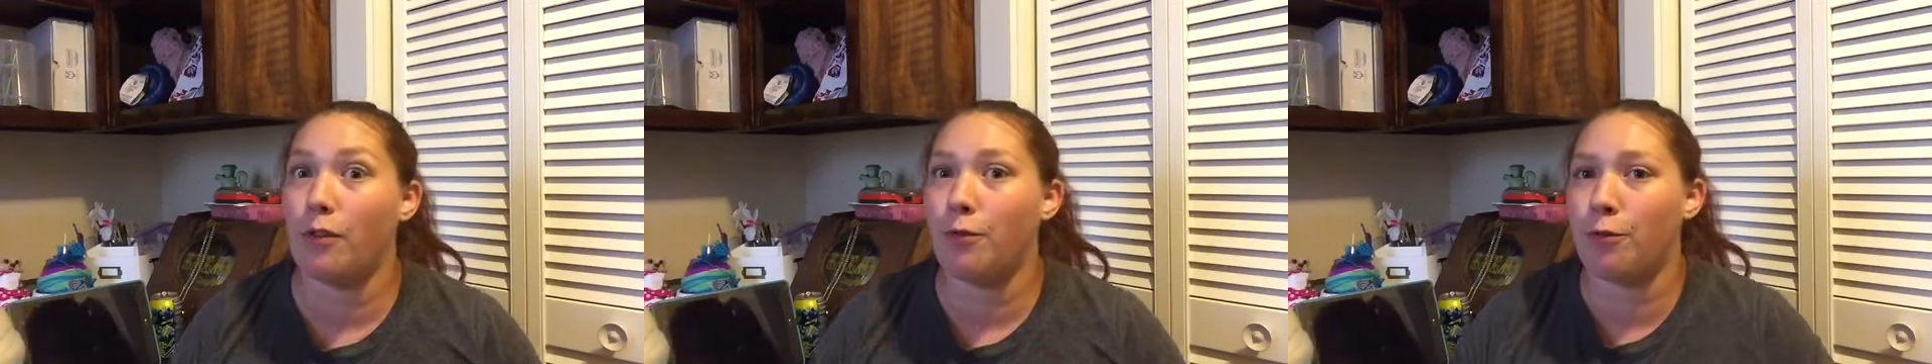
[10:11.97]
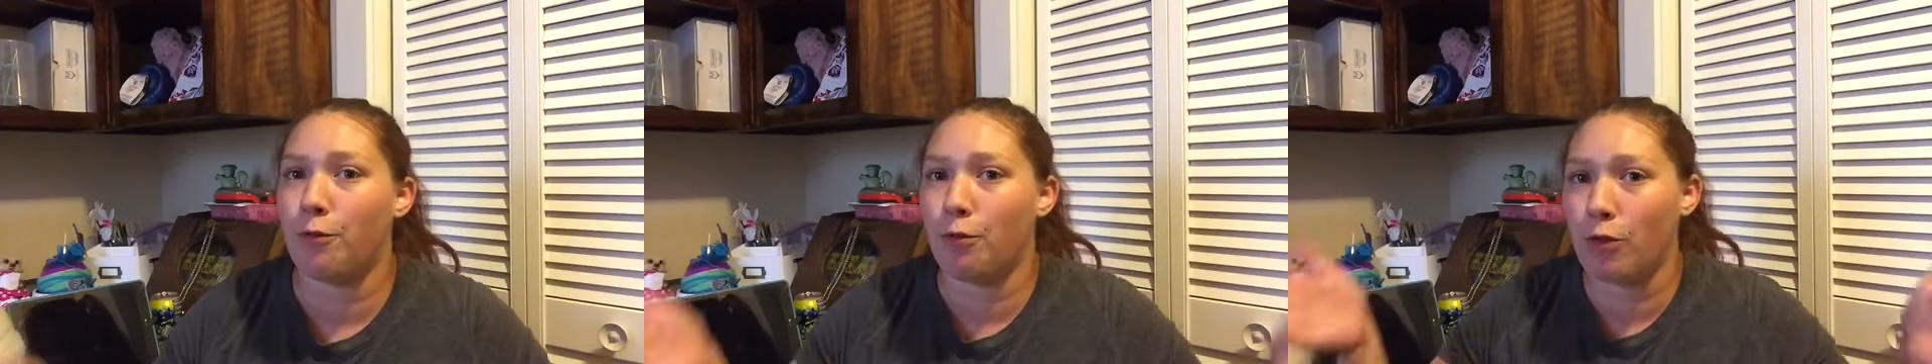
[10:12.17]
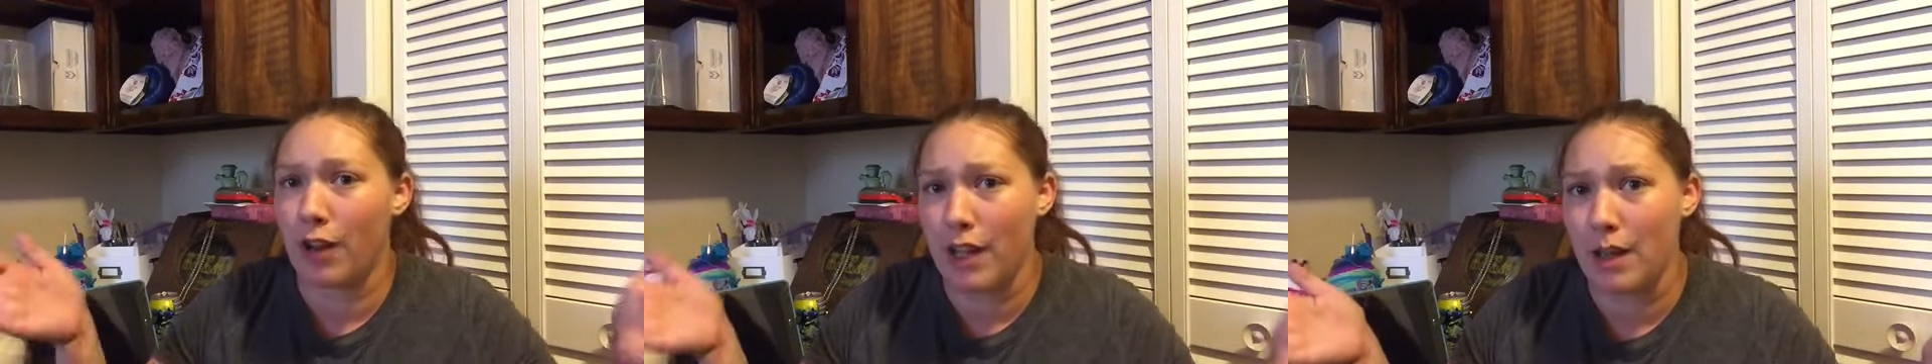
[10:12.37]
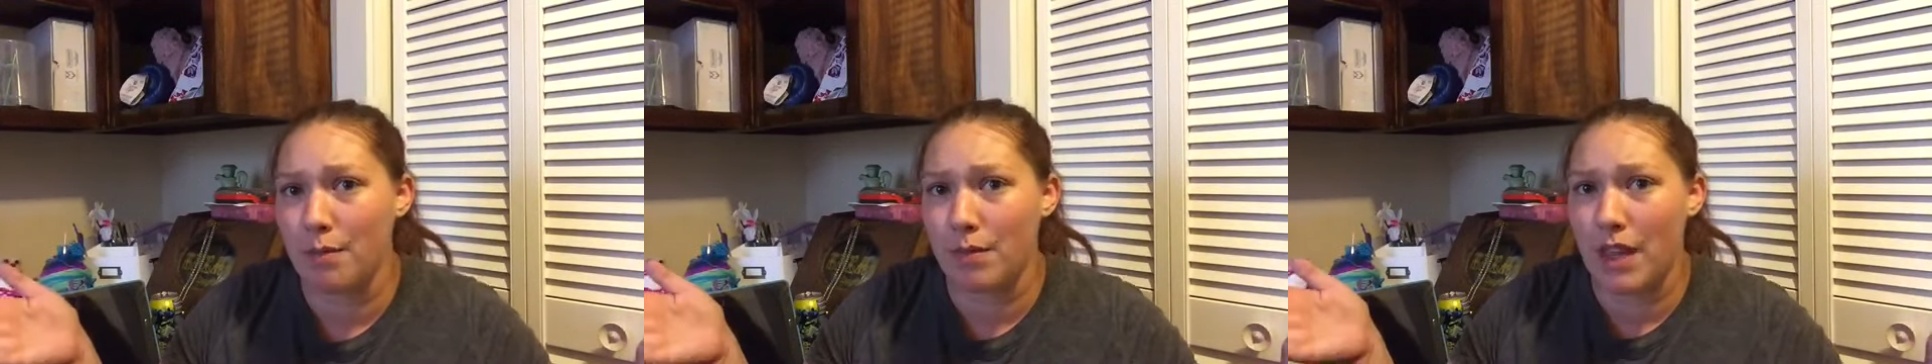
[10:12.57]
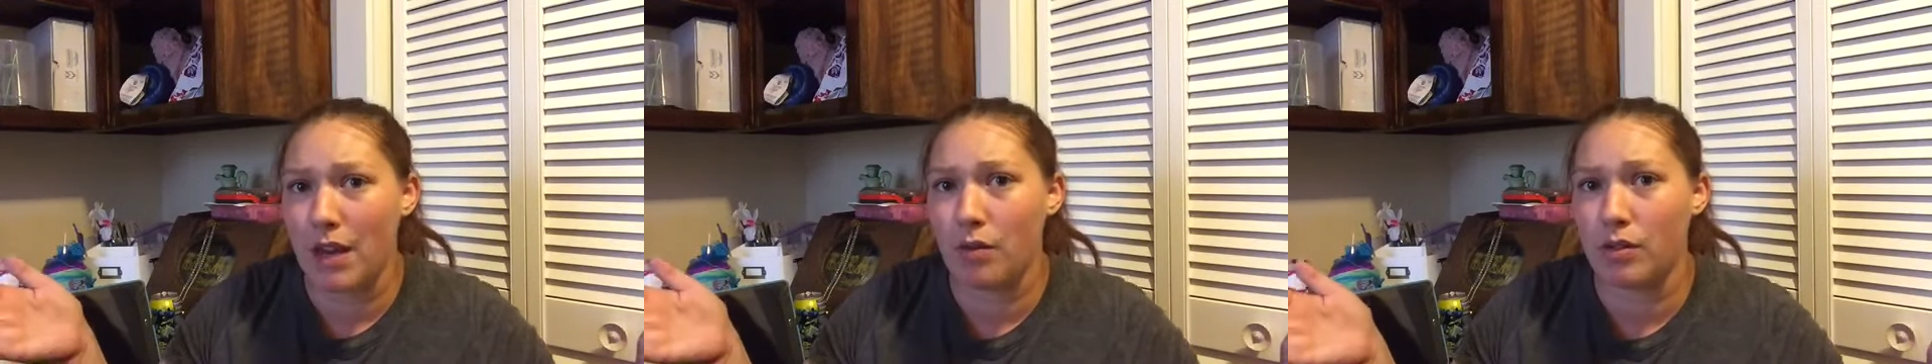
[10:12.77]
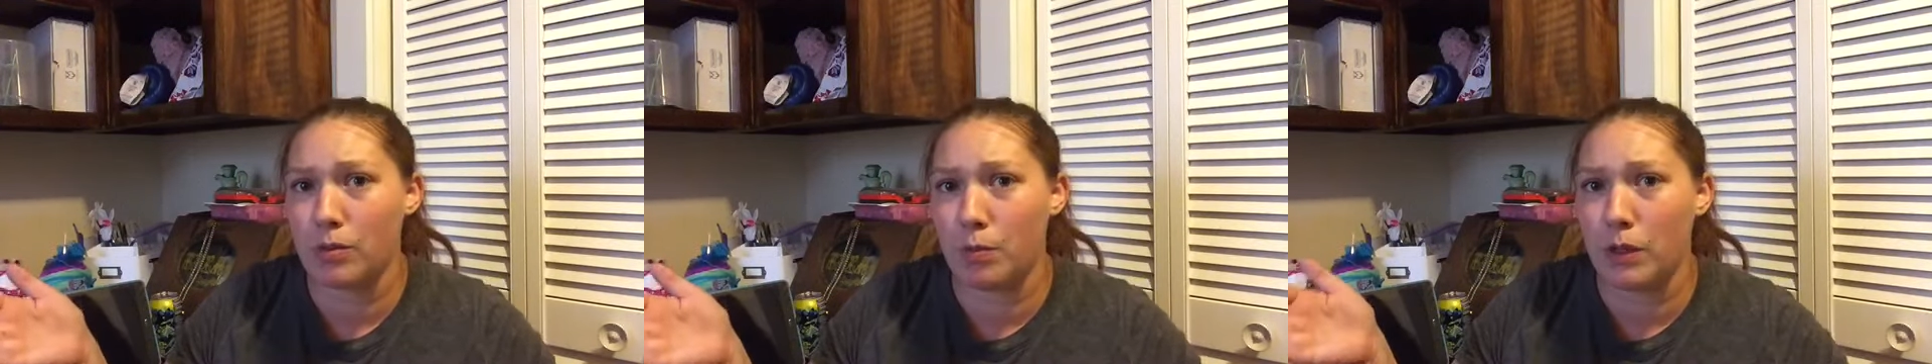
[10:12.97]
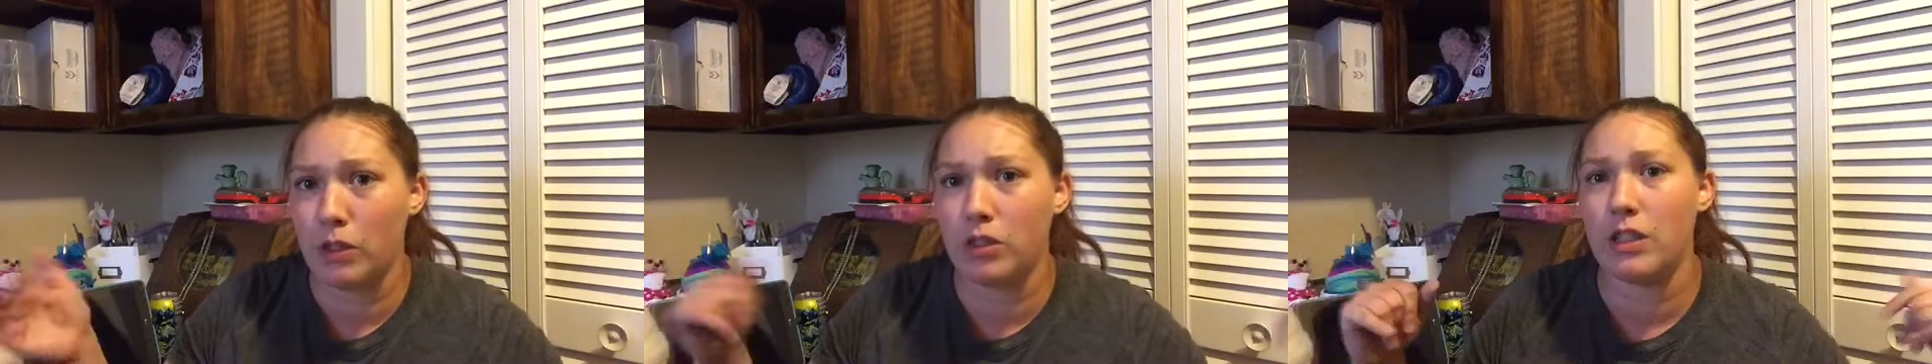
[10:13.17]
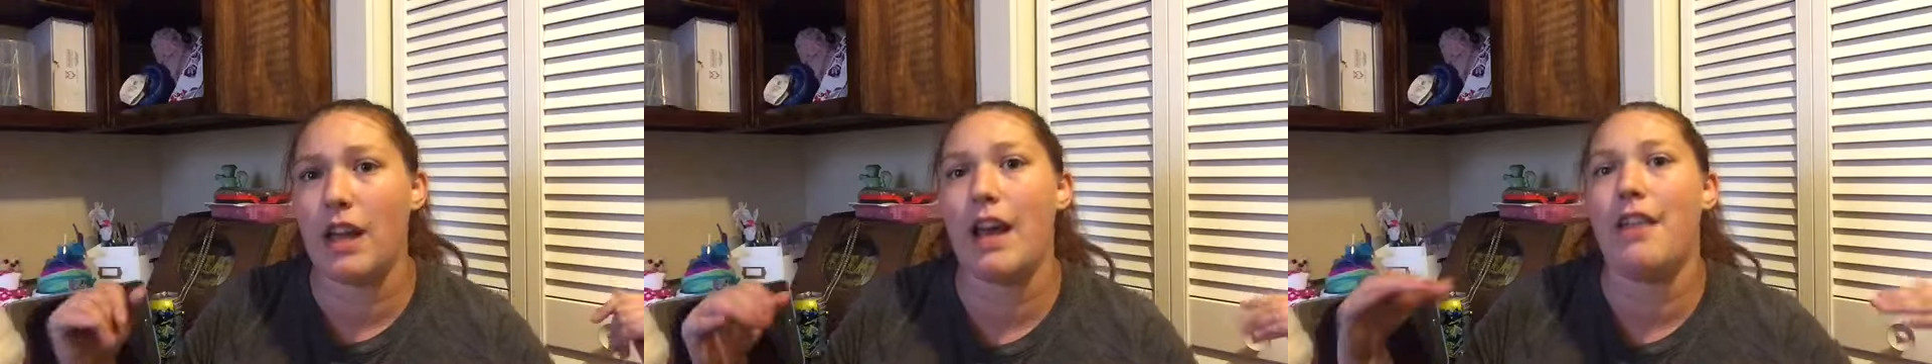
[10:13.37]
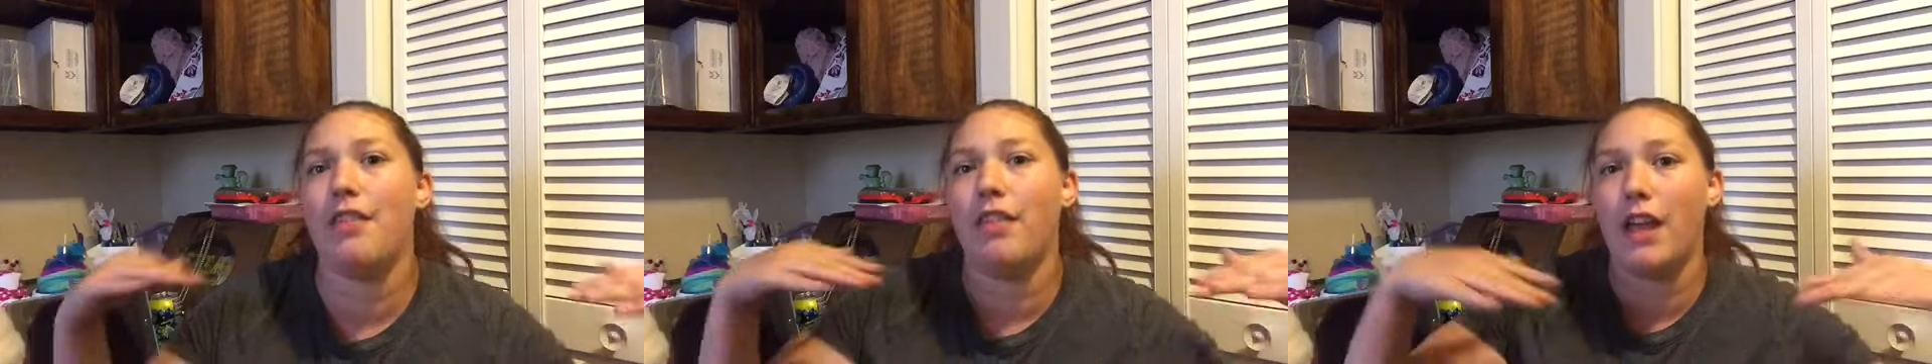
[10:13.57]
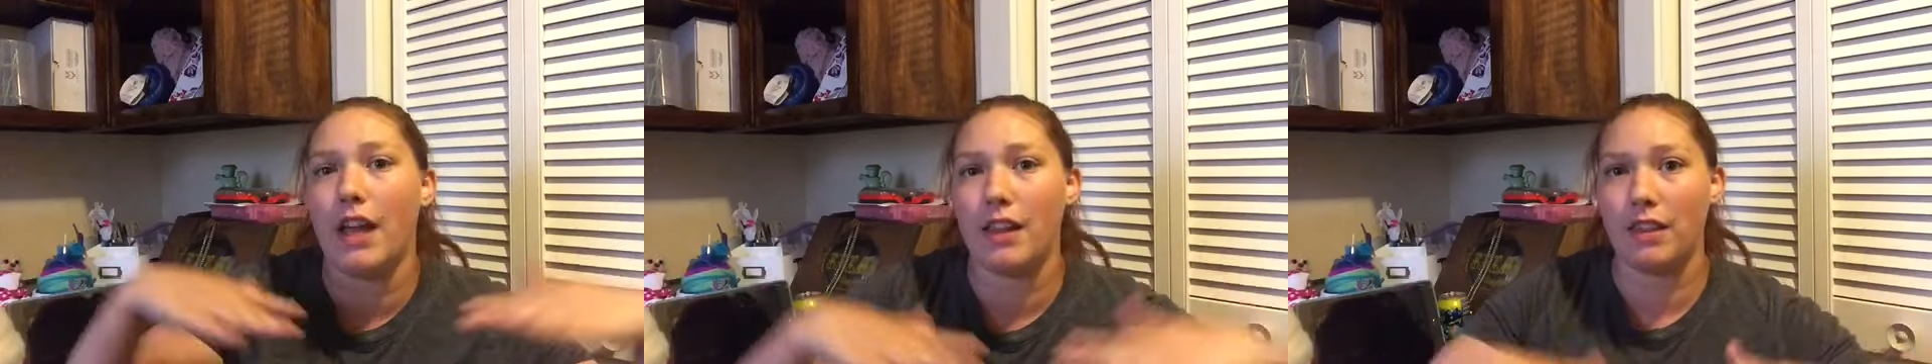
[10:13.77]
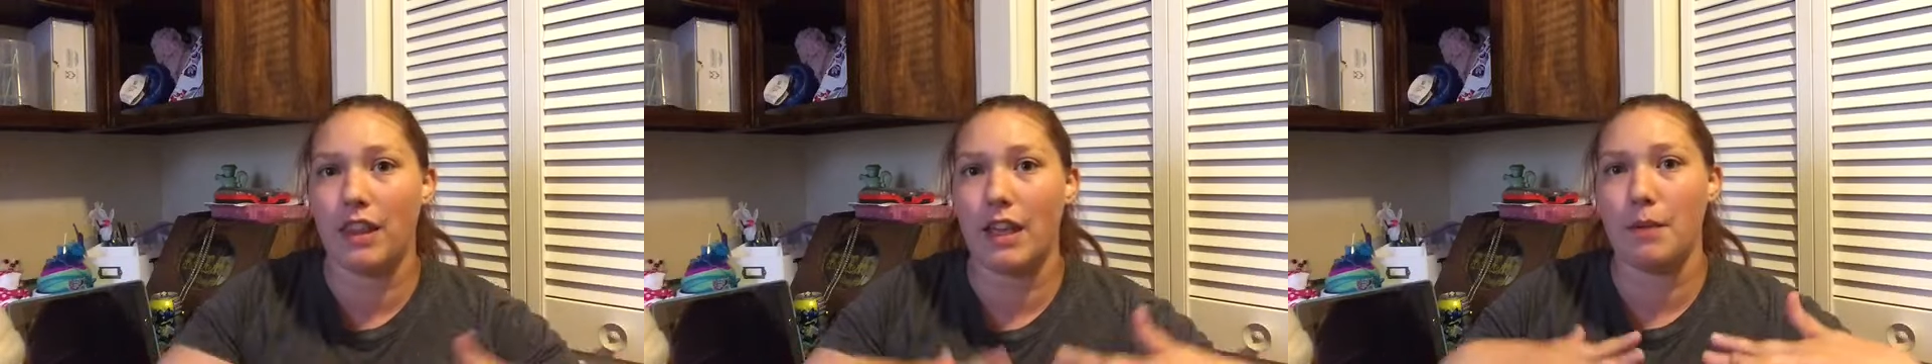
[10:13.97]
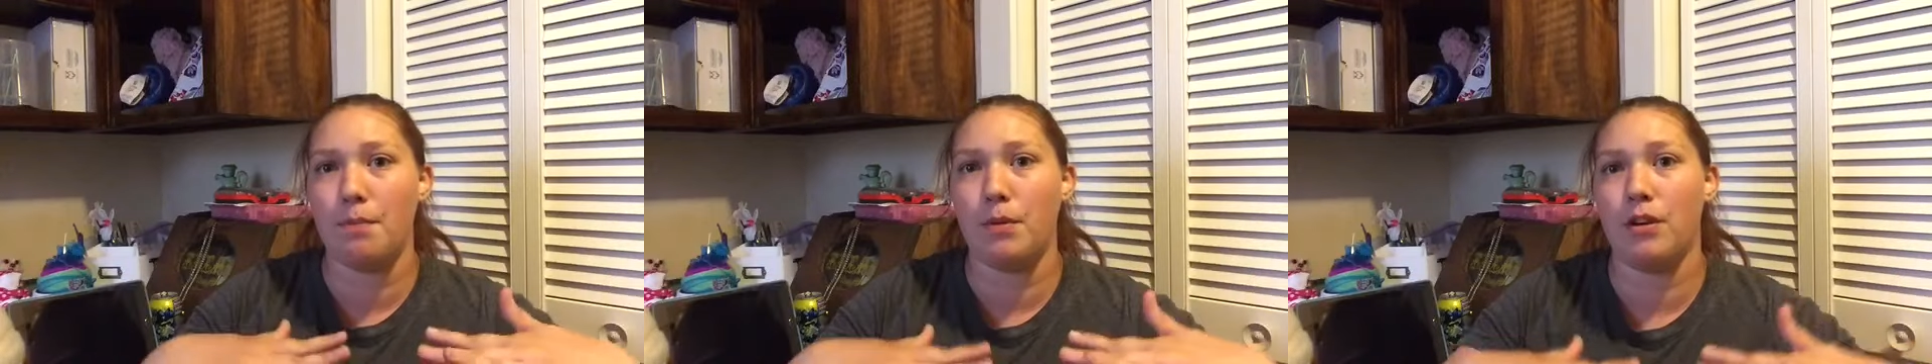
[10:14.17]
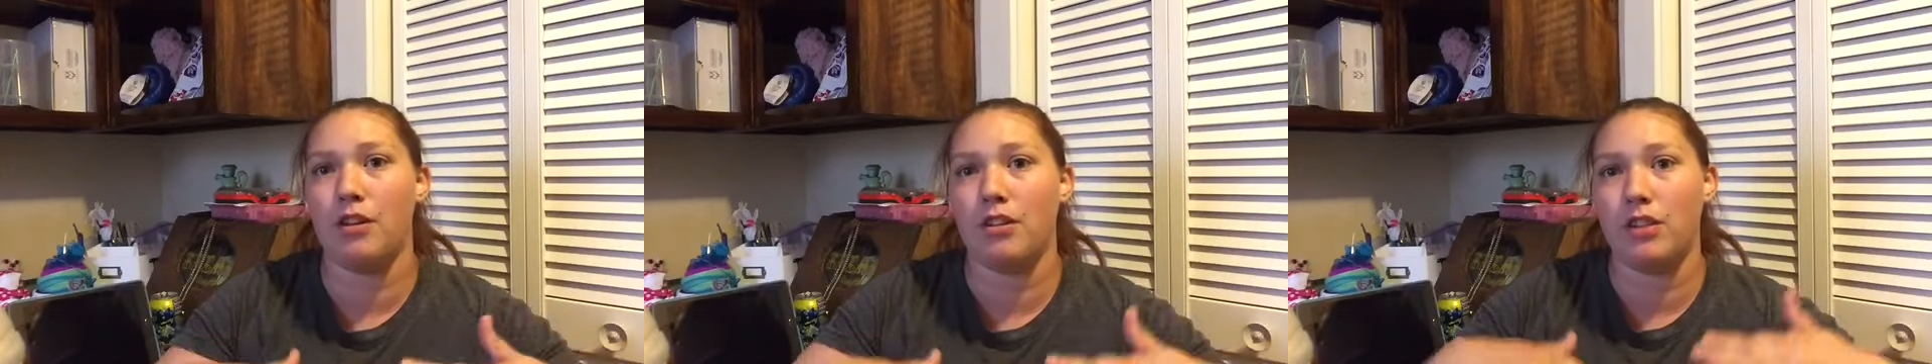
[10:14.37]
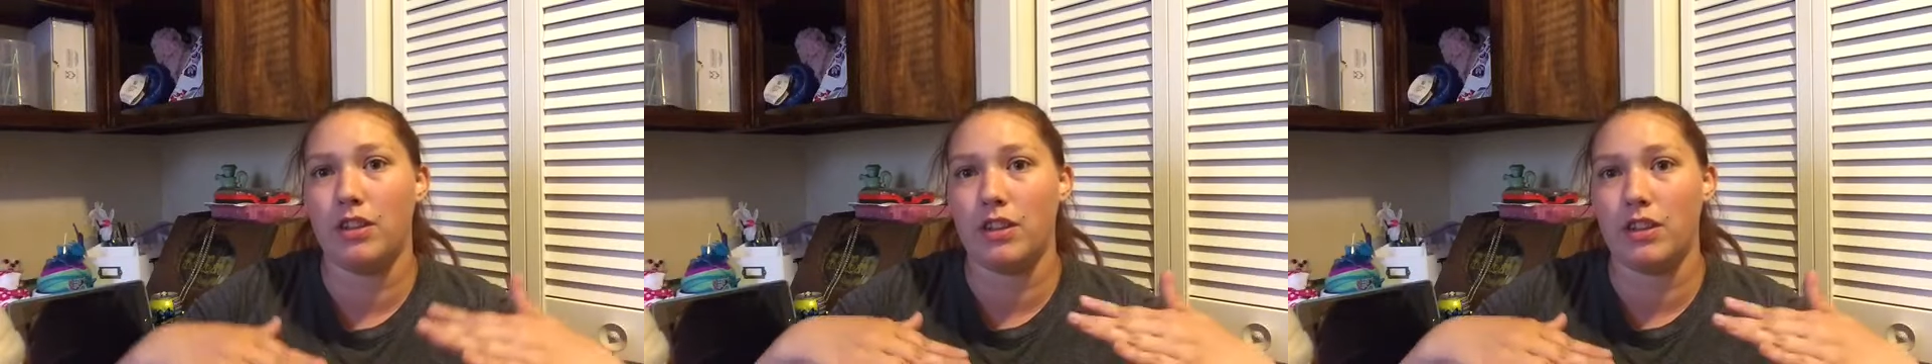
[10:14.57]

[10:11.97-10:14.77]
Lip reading: frame that was built, and then they put